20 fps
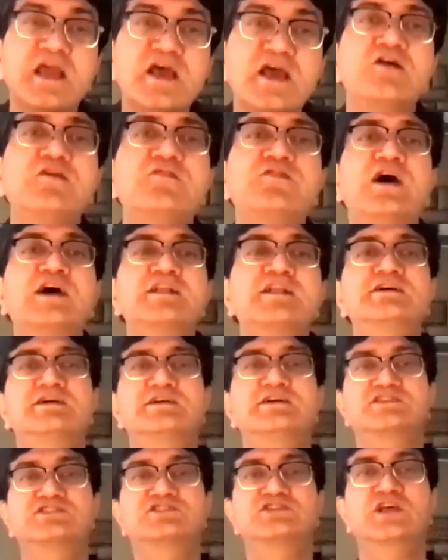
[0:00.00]
care of
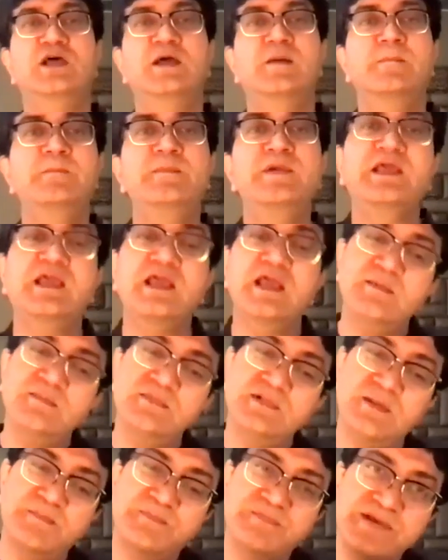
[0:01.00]
others
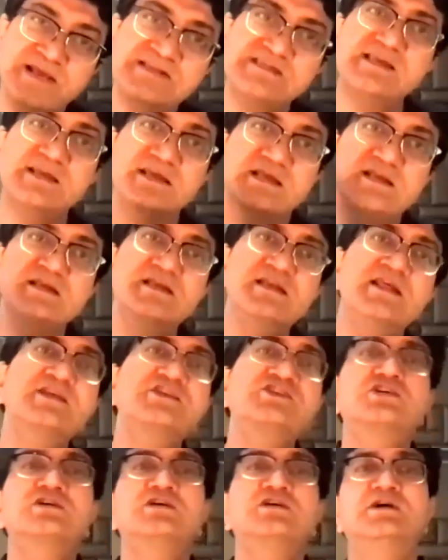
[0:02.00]
became the basic
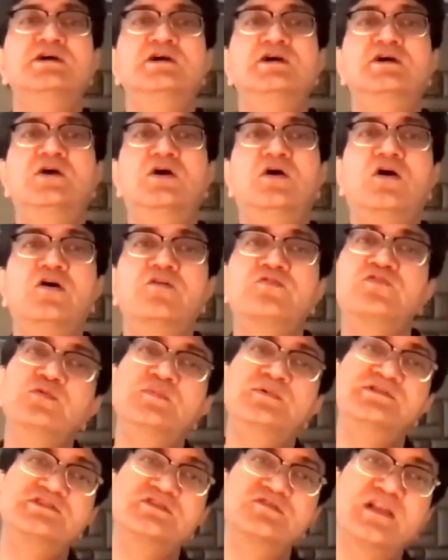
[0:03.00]
nature of
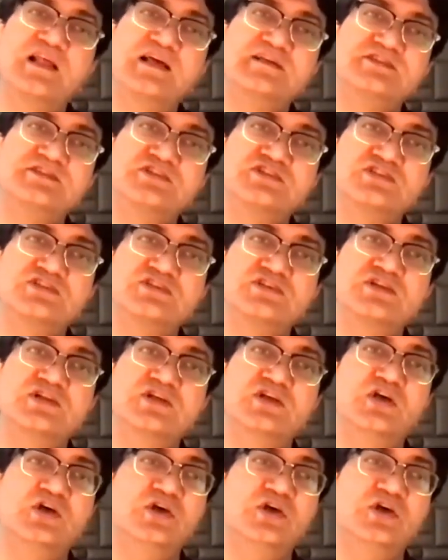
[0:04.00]
human civilization.